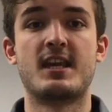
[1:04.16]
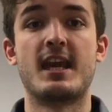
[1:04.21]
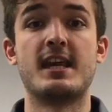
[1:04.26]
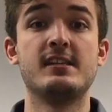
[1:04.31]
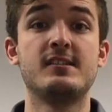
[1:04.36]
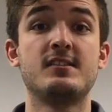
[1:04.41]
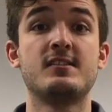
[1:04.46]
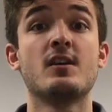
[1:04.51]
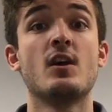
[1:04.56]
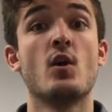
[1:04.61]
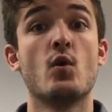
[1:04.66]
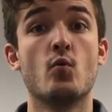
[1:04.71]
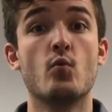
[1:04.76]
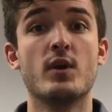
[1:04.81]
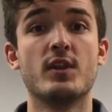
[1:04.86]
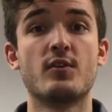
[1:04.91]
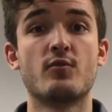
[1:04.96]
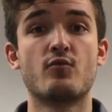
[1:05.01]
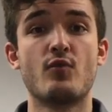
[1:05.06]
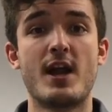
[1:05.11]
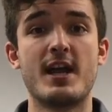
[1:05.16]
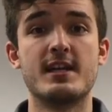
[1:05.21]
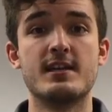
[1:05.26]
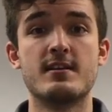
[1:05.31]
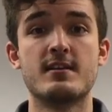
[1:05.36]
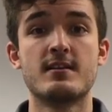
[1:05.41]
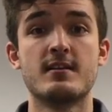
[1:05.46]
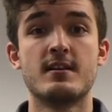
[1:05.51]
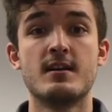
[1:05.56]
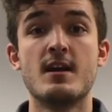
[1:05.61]
case with a
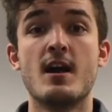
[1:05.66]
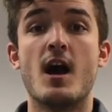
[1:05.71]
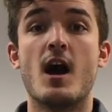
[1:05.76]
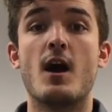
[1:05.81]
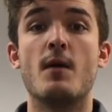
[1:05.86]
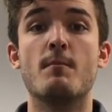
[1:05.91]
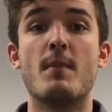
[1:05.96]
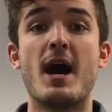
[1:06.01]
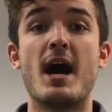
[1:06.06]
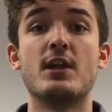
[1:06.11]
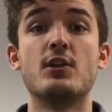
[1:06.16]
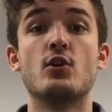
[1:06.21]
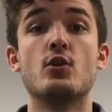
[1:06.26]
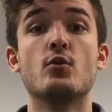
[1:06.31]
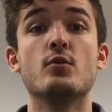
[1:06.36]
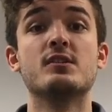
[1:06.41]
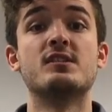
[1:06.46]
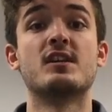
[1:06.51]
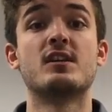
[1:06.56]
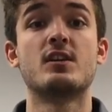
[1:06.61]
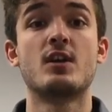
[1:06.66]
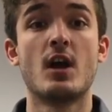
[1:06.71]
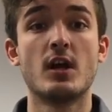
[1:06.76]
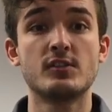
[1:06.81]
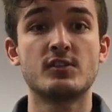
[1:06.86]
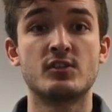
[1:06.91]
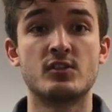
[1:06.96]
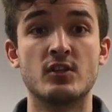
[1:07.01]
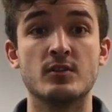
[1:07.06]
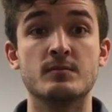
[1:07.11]
rake, a man who is
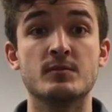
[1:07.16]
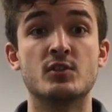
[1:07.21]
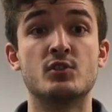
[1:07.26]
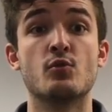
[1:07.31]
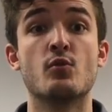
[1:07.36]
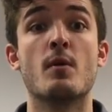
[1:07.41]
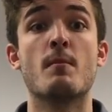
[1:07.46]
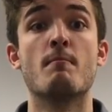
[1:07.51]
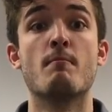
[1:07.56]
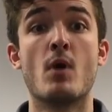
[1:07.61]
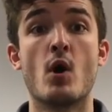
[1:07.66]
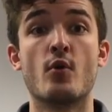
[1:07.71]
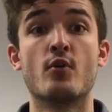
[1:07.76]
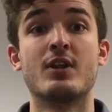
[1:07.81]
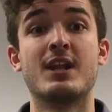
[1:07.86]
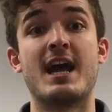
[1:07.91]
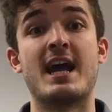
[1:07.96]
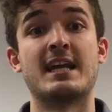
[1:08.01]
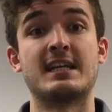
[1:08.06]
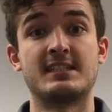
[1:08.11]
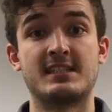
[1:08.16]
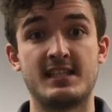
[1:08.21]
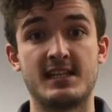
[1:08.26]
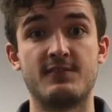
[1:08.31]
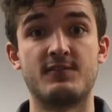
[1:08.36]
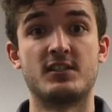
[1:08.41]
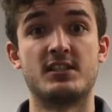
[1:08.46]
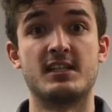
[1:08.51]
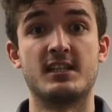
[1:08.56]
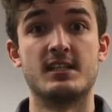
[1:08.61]
accustomed to immoral
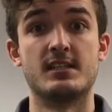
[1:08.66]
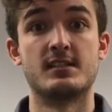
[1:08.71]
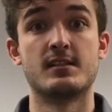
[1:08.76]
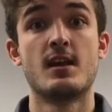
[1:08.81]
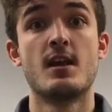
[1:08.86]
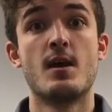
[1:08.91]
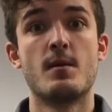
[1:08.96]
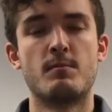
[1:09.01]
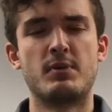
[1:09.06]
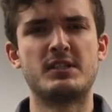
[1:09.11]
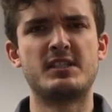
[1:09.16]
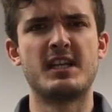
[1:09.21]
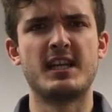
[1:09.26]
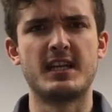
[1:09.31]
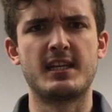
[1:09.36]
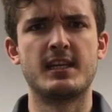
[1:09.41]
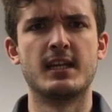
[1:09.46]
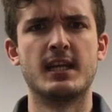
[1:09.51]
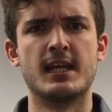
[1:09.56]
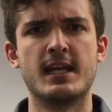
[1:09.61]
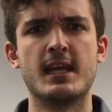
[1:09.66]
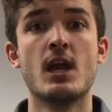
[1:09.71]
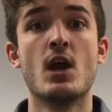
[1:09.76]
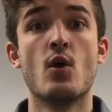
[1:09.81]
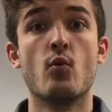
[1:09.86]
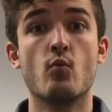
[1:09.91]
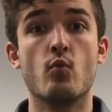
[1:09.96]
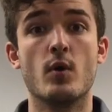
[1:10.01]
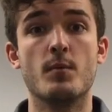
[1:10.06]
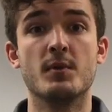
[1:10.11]
activities, particularly
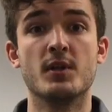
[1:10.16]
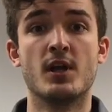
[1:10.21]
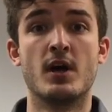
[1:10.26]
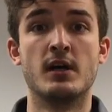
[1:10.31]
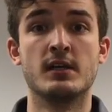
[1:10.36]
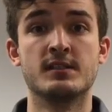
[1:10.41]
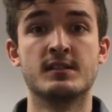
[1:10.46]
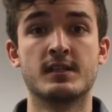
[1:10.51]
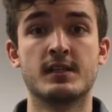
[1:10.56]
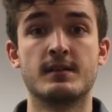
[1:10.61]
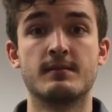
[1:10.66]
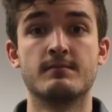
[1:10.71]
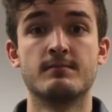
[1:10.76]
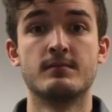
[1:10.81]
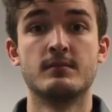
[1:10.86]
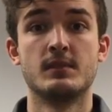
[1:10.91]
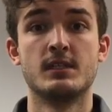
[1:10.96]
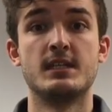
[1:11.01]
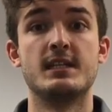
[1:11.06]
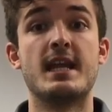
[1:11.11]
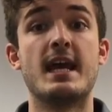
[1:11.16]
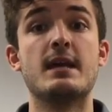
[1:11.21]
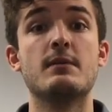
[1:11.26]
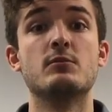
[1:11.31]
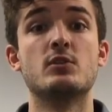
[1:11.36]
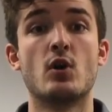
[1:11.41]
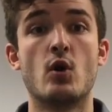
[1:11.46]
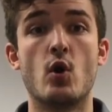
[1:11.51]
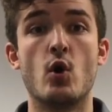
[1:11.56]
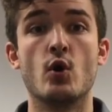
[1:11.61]
womanizing,
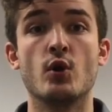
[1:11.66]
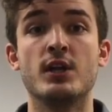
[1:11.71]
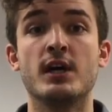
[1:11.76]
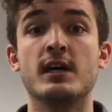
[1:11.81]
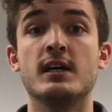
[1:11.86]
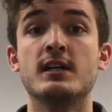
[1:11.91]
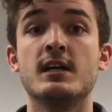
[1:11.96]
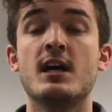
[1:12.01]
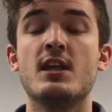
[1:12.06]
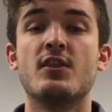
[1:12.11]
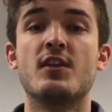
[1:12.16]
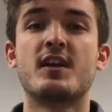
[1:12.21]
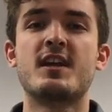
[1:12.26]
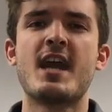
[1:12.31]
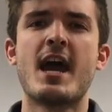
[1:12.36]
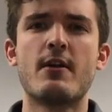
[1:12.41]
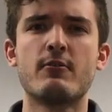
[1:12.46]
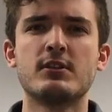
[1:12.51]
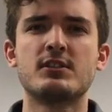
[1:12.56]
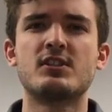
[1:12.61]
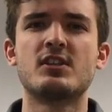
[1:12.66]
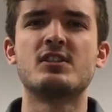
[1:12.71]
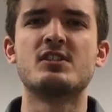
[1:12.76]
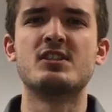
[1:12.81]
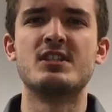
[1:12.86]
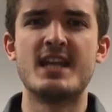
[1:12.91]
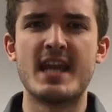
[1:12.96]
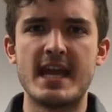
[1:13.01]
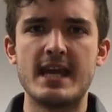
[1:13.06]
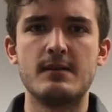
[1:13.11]
named Horner. The characters'
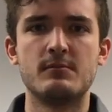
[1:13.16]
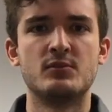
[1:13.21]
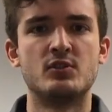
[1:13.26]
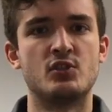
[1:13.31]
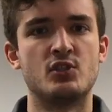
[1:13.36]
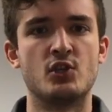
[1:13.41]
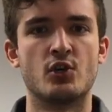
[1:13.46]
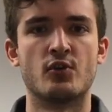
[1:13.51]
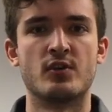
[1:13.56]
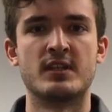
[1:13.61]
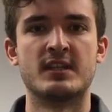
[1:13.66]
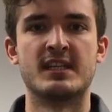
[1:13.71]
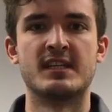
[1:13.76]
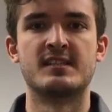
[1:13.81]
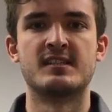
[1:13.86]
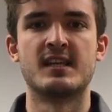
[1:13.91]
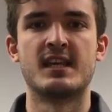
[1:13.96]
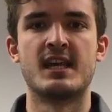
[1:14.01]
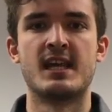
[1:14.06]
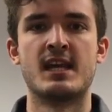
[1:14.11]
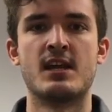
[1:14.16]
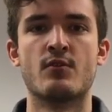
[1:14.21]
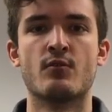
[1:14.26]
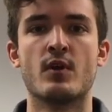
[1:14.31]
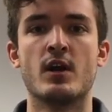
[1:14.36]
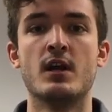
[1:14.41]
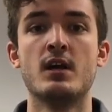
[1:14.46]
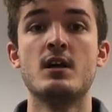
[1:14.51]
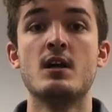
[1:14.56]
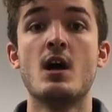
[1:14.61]
names during this
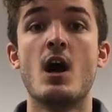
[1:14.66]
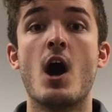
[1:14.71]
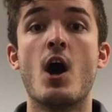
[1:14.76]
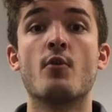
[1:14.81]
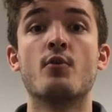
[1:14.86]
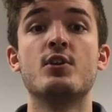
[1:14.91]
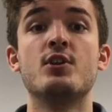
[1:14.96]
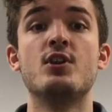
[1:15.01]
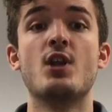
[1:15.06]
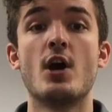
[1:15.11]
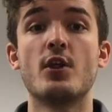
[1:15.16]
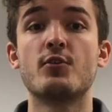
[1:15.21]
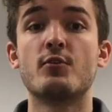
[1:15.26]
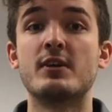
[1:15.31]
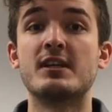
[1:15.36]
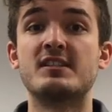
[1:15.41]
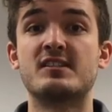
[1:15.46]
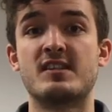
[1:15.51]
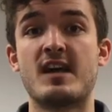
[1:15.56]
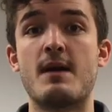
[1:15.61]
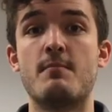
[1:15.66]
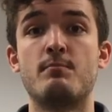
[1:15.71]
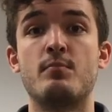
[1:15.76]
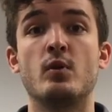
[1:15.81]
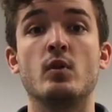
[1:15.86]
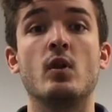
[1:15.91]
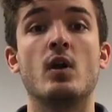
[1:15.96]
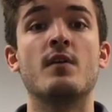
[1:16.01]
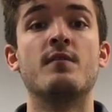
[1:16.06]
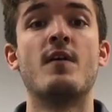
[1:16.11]
era are another
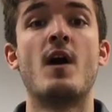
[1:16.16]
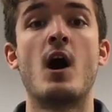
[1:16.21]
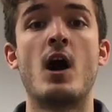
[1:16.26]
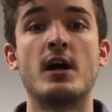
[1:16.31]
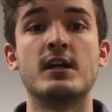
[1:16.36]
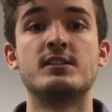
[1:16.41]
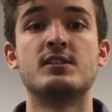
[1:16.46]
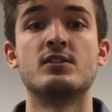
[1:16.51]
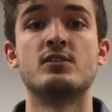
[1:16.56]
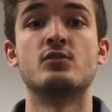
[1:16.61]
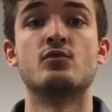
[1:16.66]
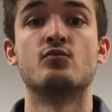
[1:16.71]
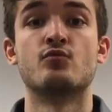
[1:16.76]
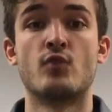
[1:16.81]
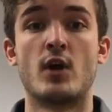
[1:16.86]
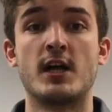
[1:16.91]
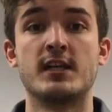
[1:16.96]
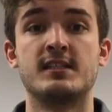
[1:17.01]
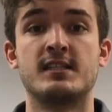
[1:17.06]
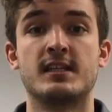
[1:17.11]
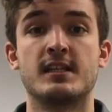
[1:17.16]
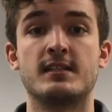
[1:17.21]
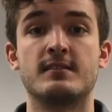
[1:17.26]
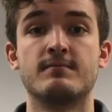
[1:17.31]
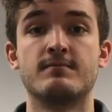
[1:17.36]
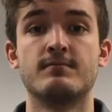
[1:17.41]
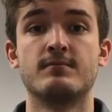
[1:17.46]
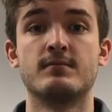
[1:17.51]
example of heightened writing.